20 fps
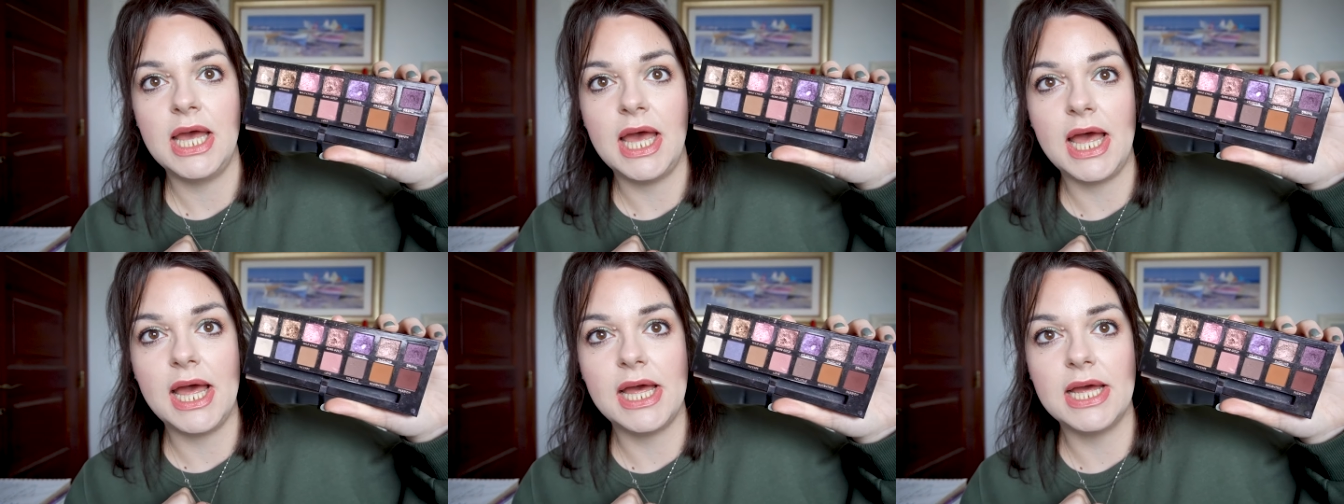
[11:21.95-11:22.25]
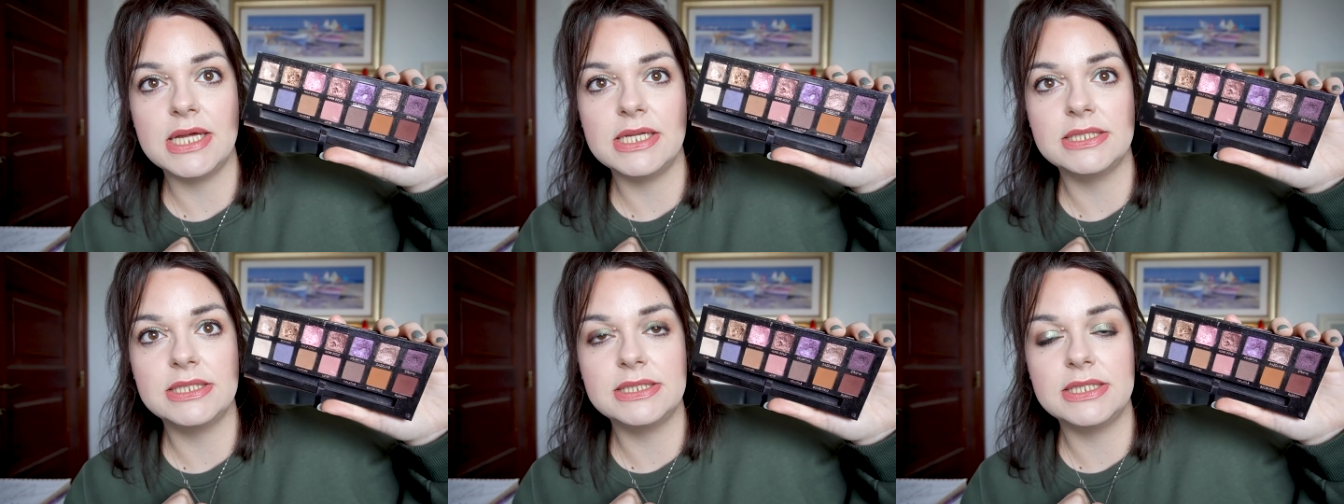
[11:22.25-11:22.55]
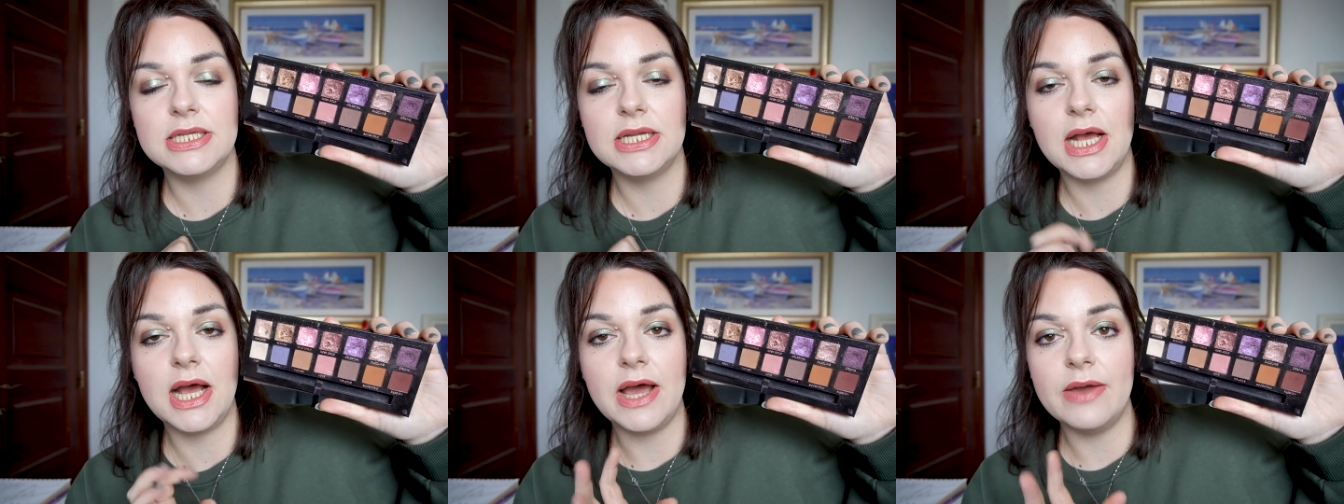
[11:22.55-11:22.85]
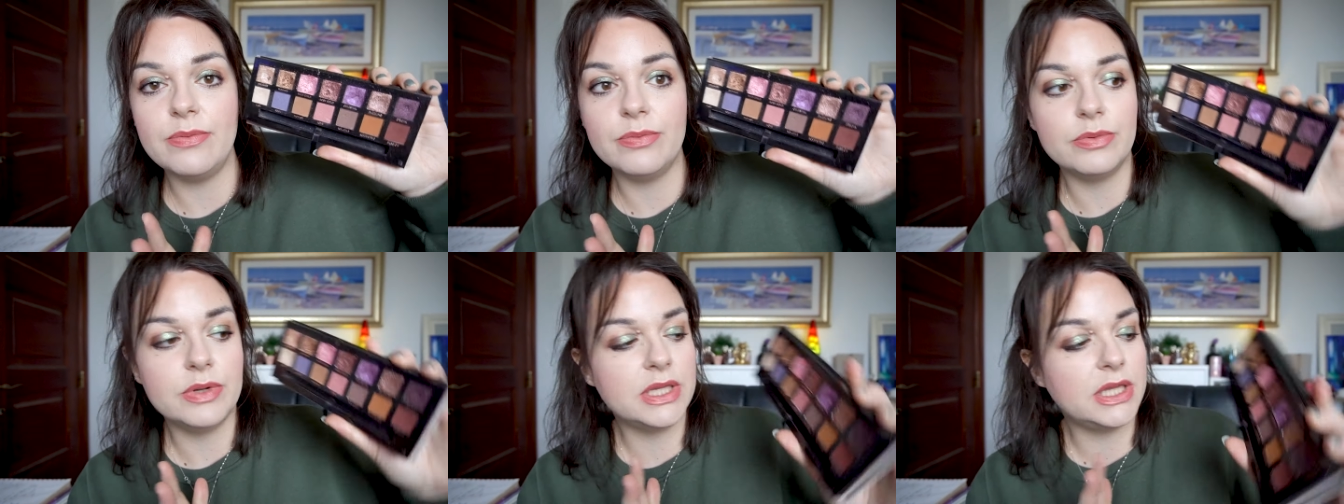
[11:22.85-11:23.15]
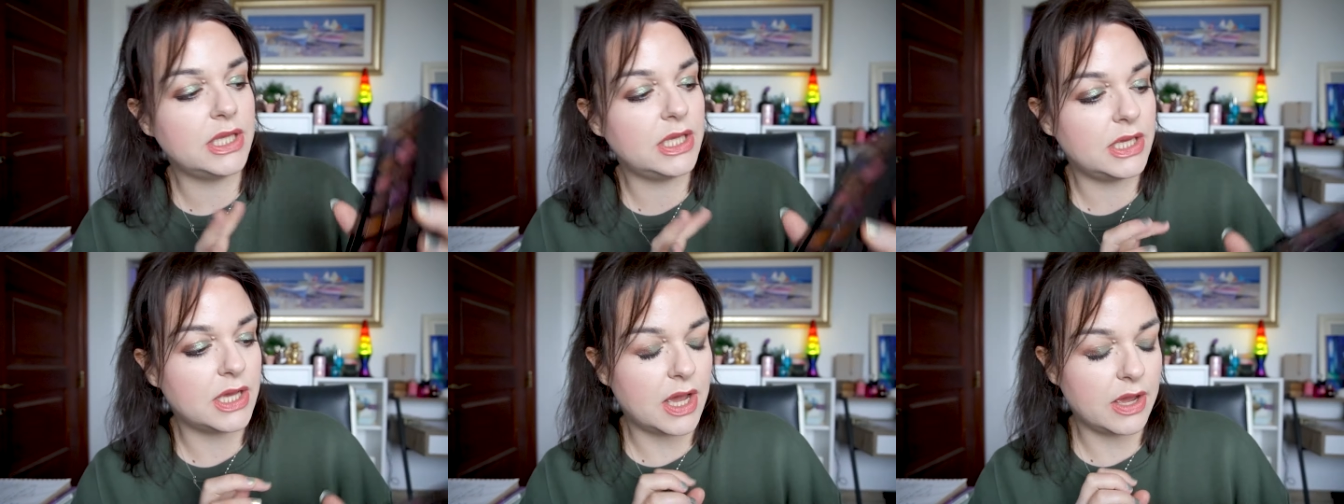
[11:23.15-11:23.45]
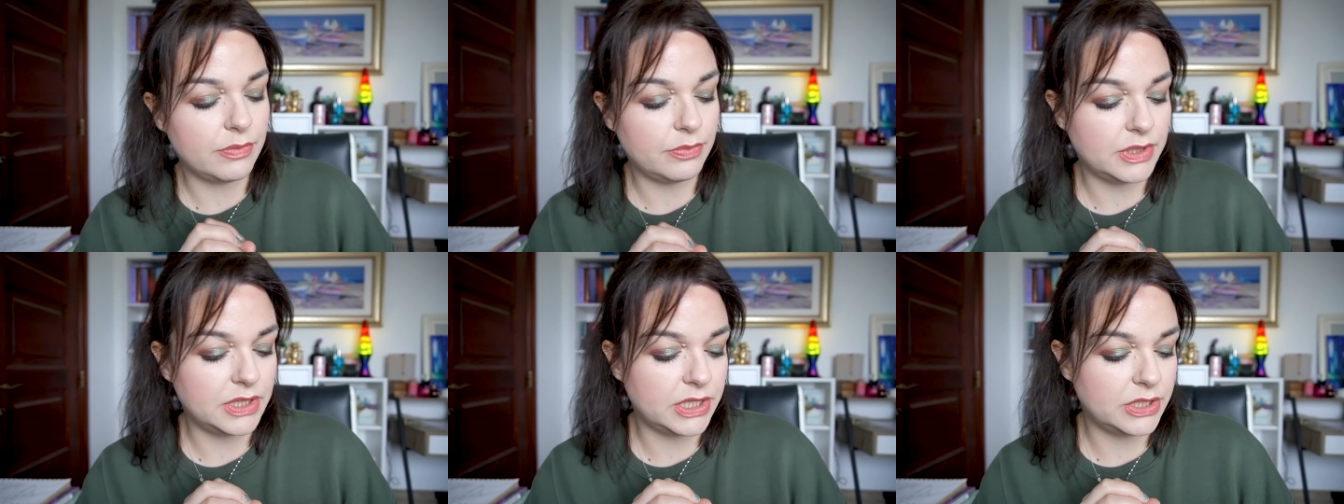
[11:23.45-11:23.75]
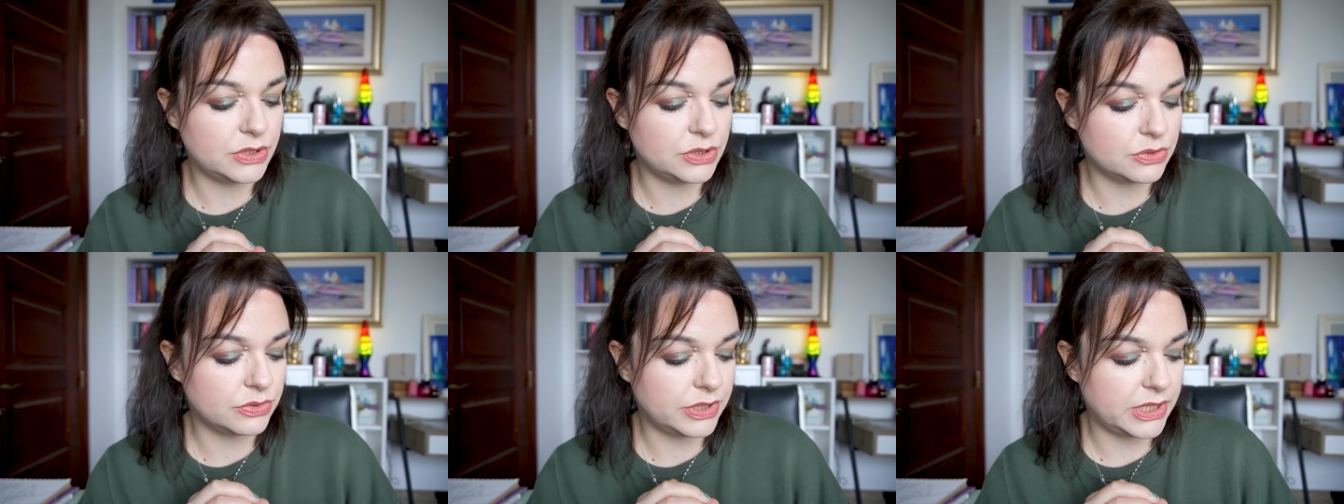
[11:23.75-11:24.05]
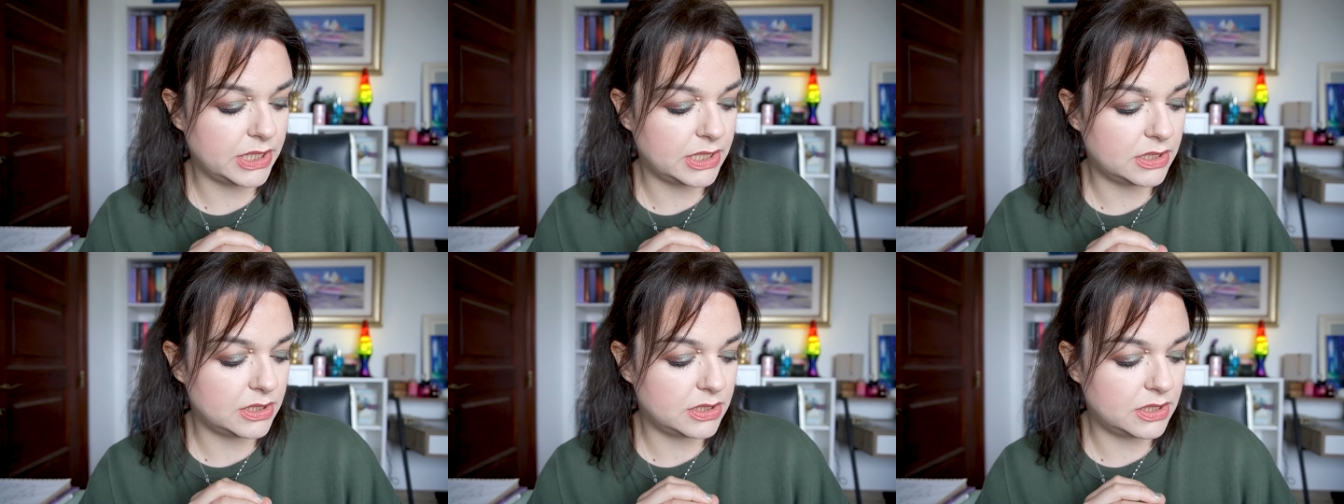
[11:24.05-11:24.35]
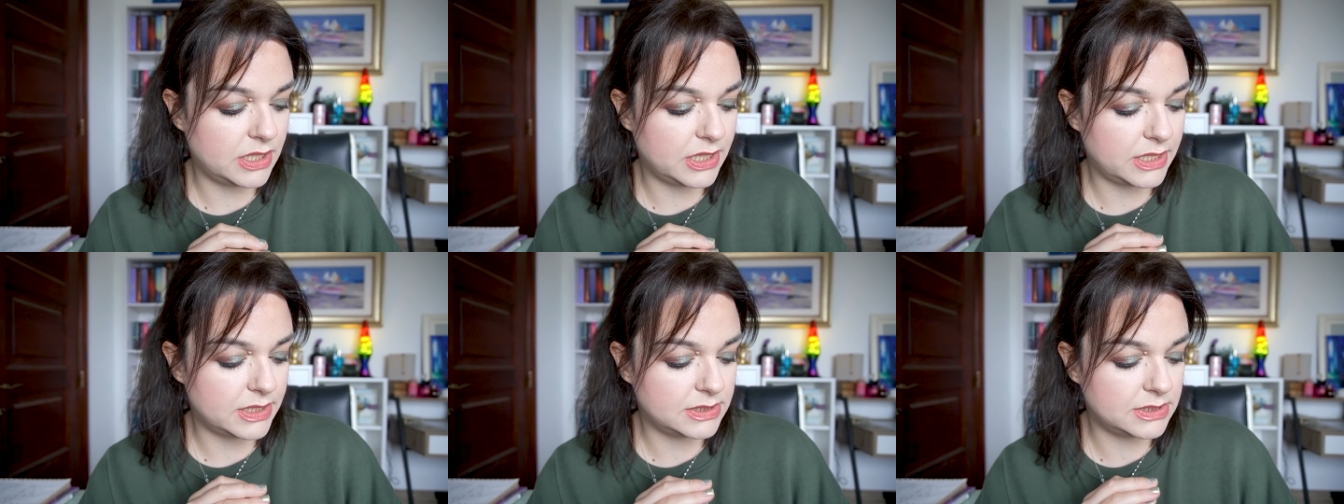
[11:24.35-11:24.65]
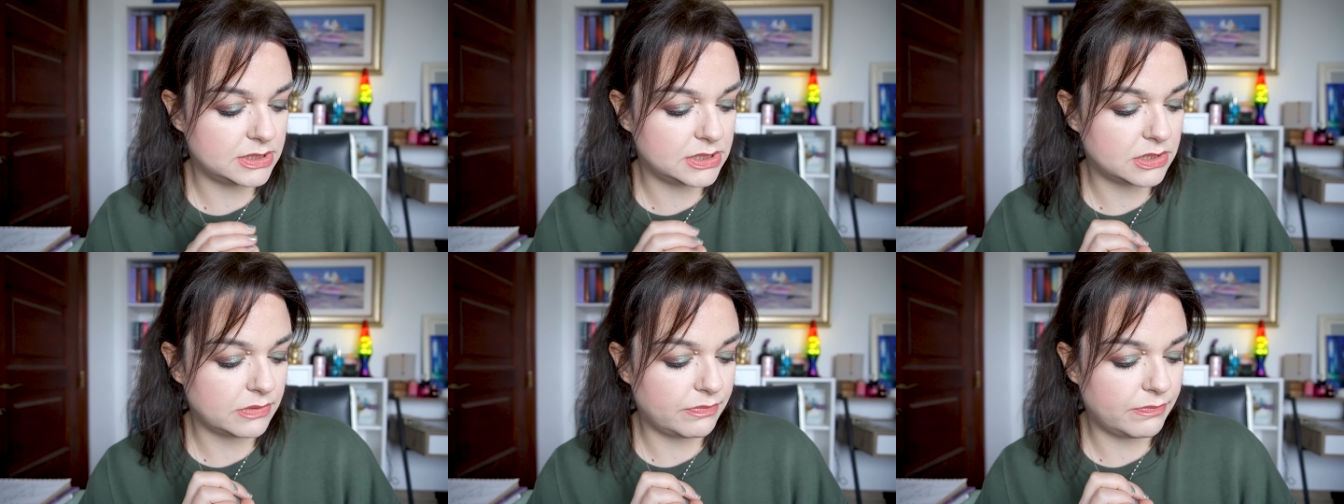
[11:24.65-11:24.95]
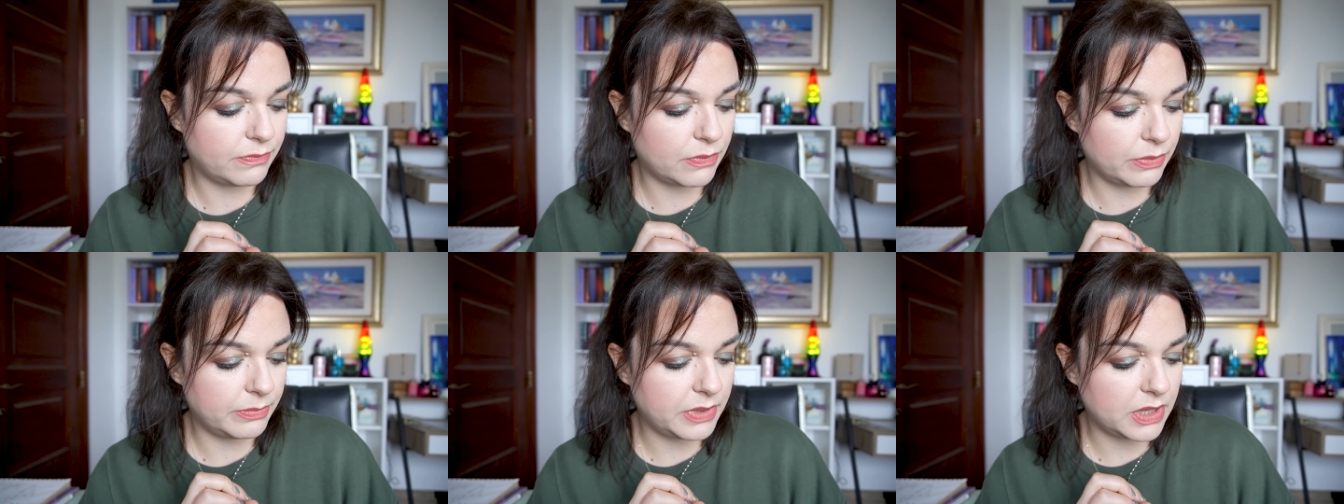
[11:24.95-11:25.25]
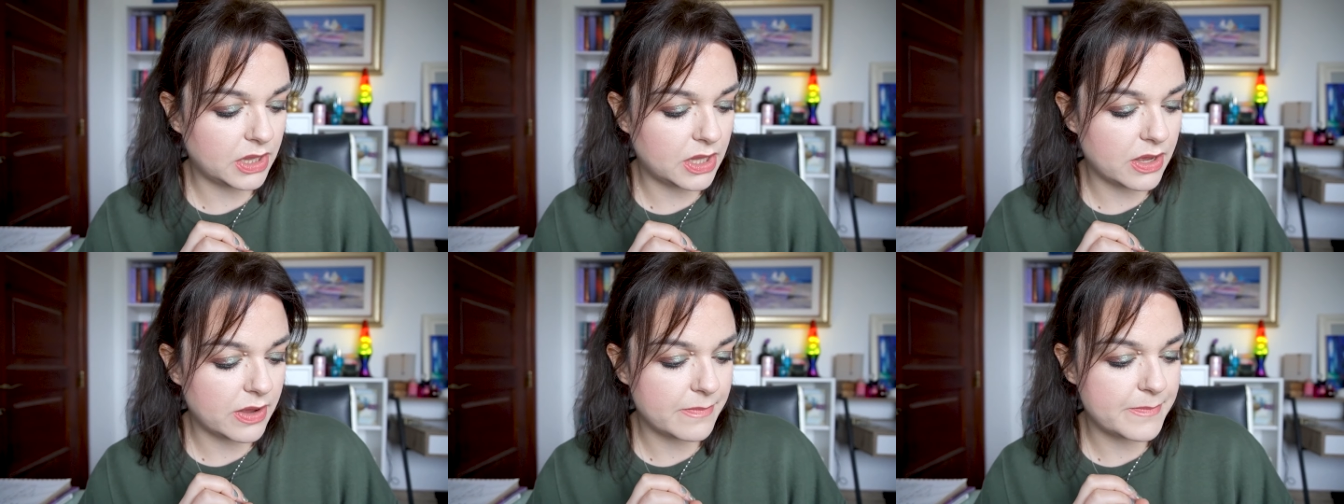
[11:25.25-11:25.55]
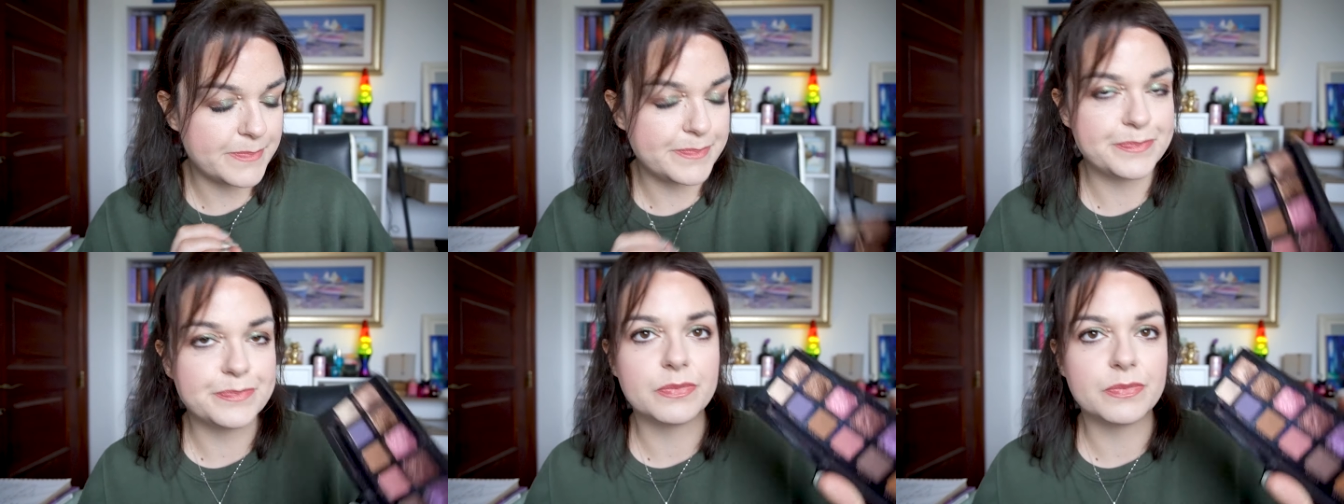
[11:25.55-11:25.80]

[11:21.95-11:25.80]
And I really enjoy this formula.